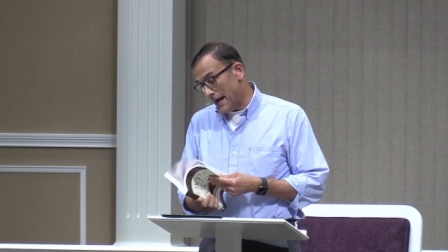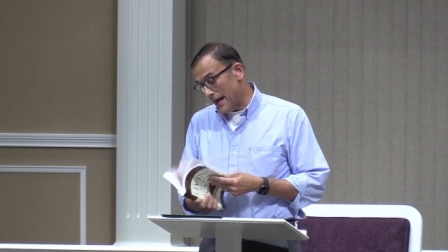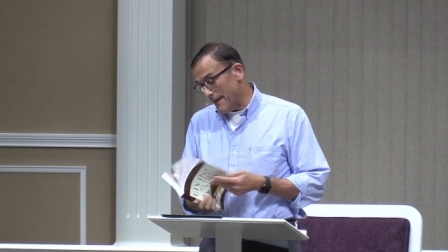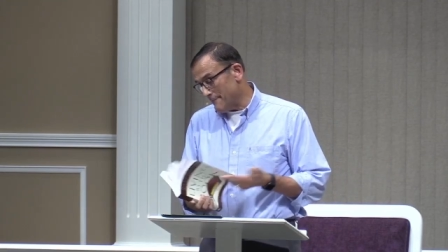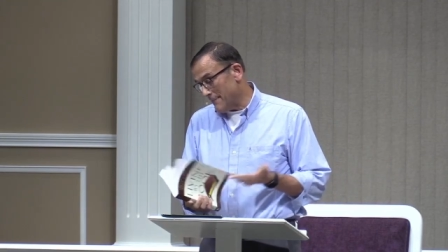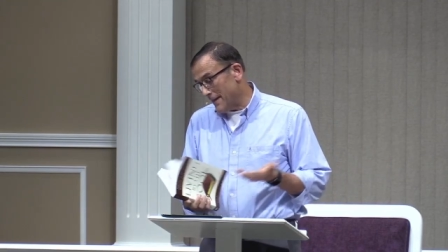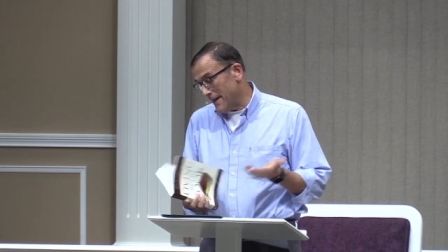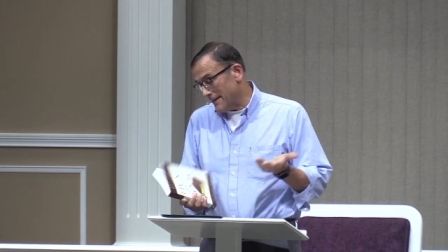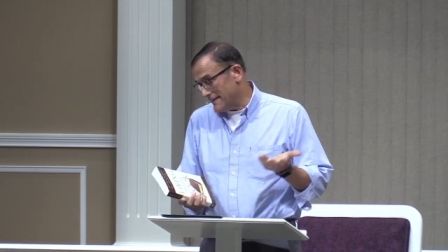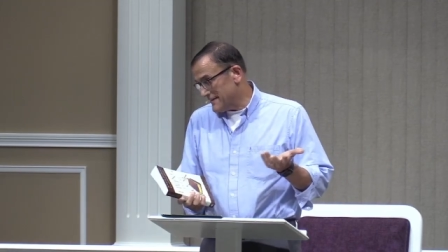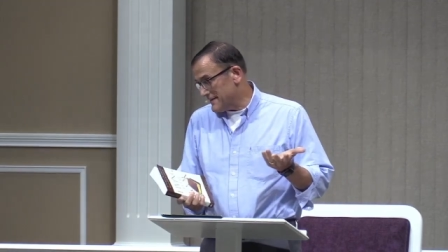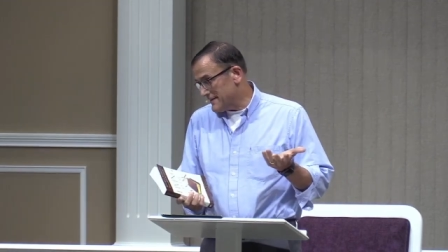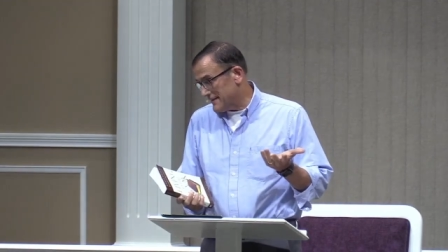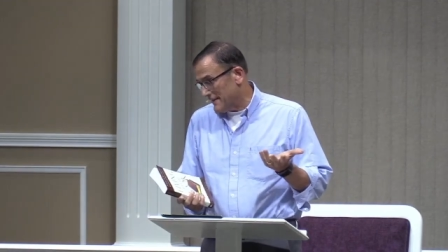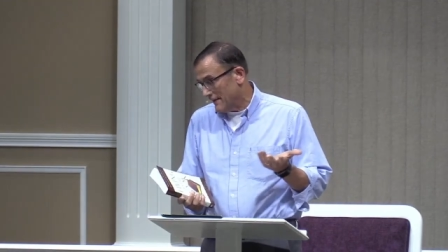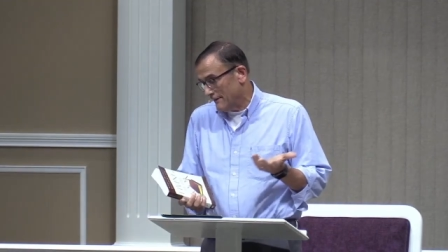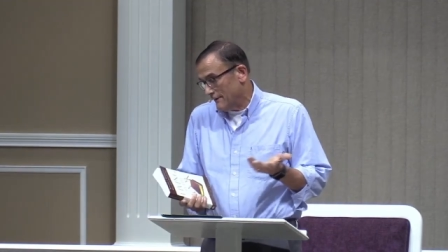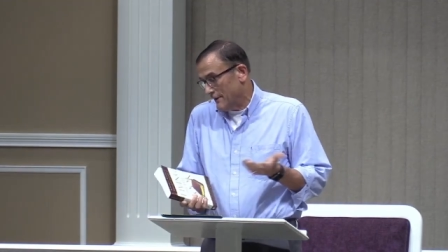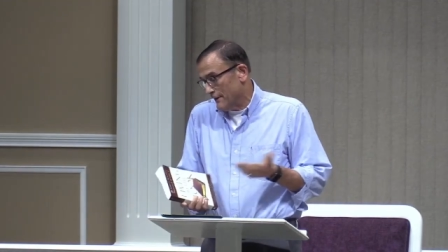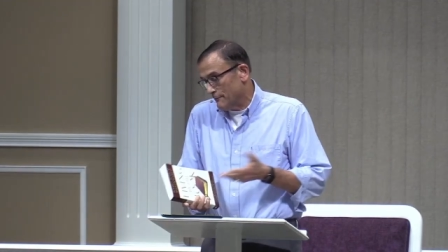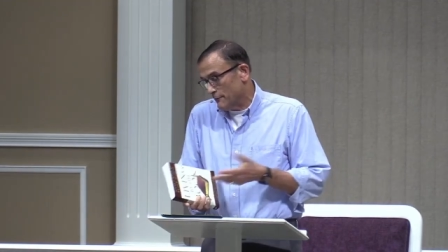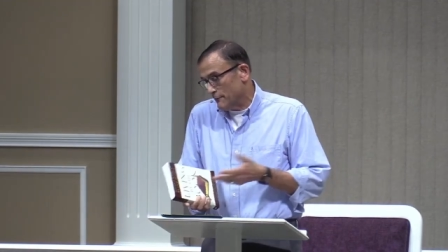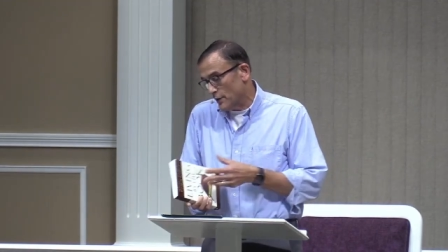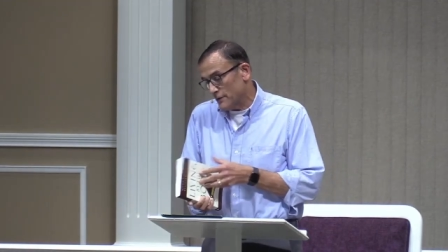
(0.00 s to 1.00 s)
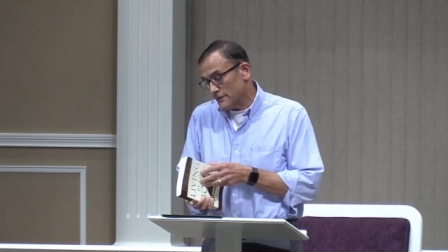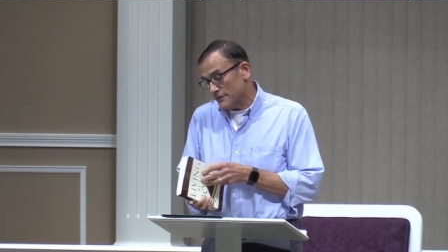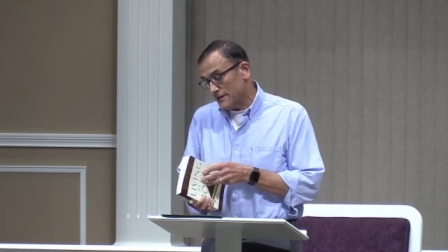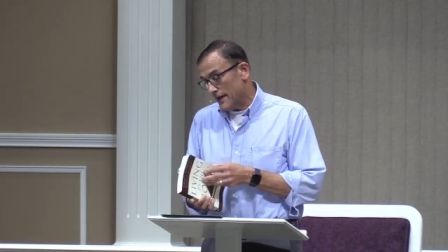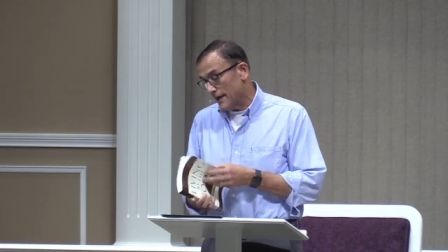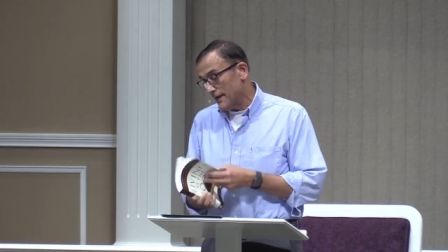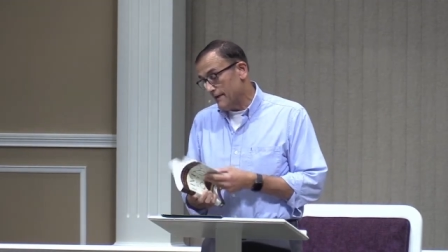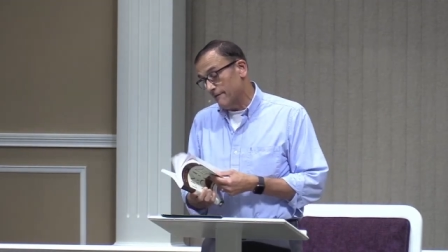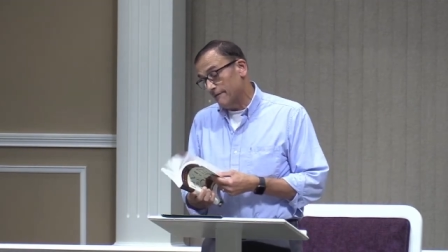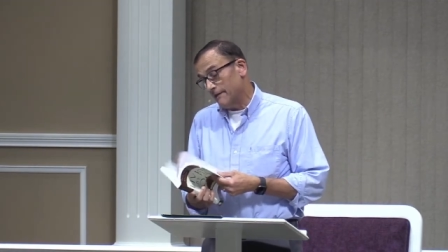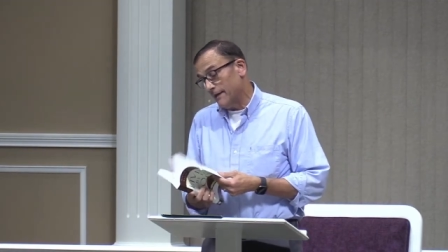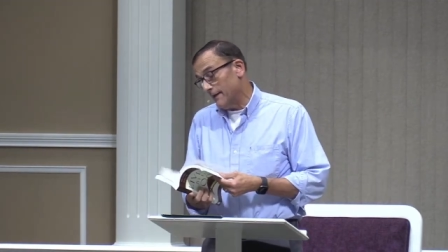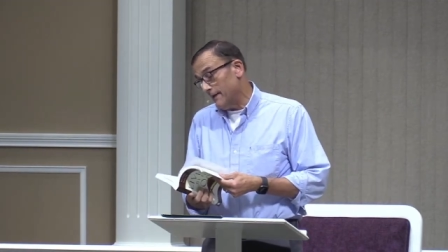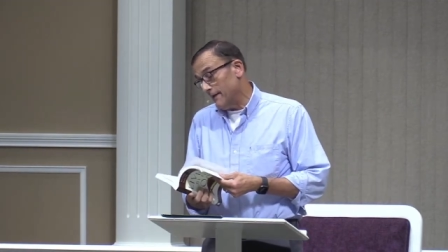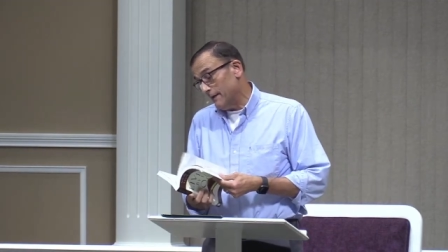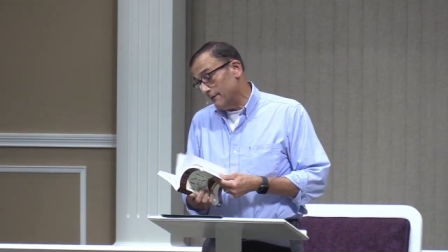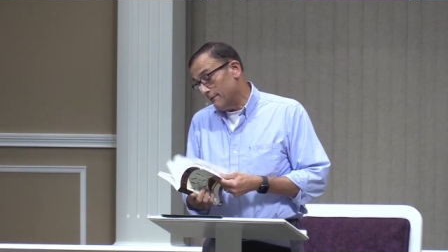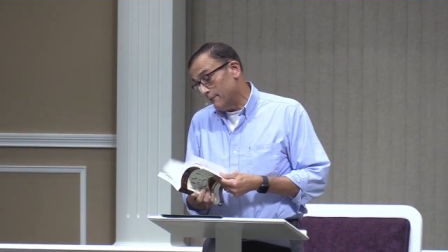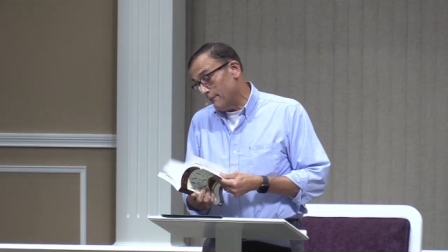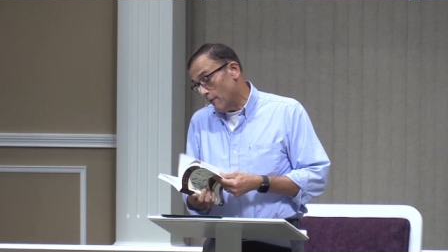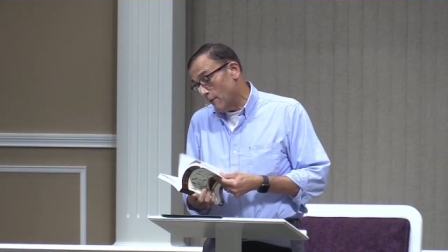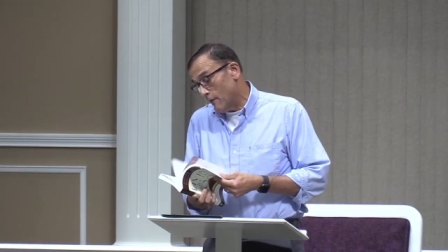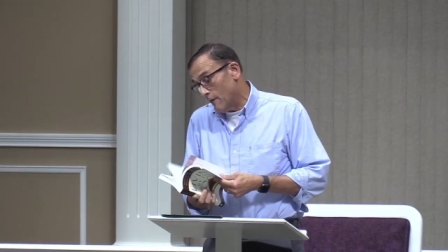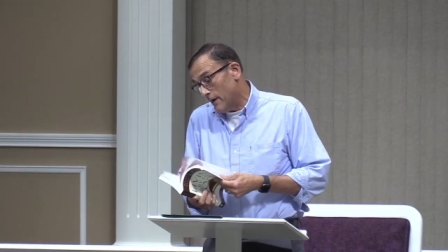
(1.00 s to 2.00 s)
I'm not selling books. I don't get
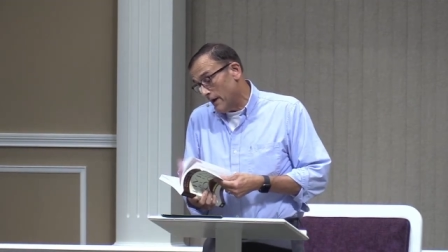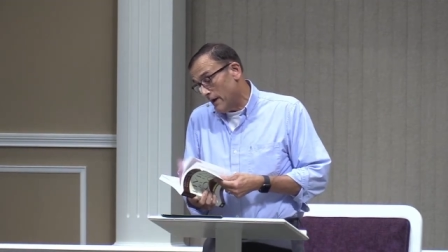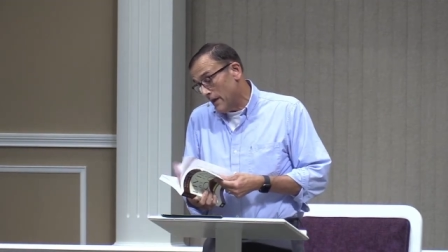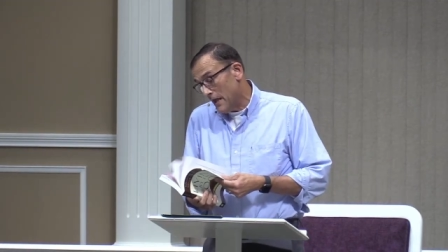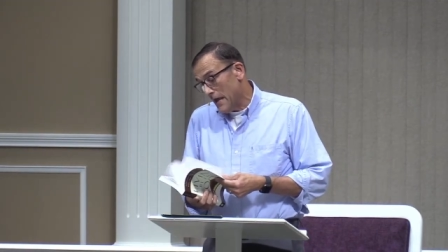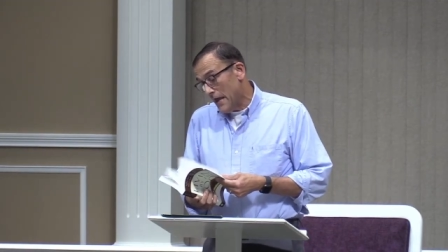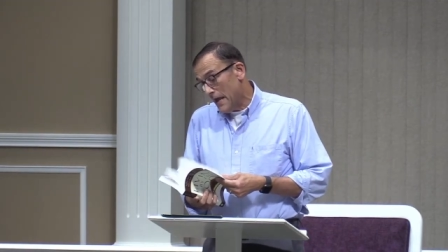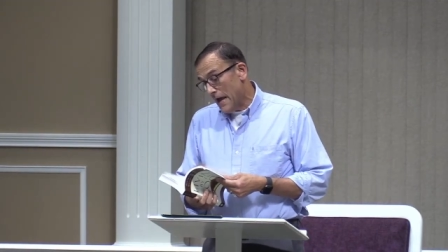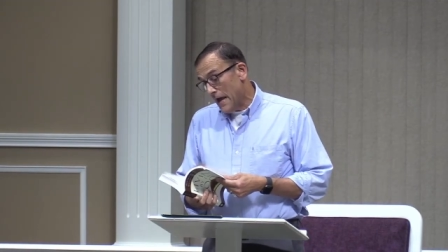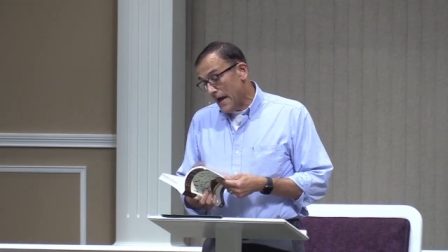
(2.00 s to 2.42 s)
anything for it.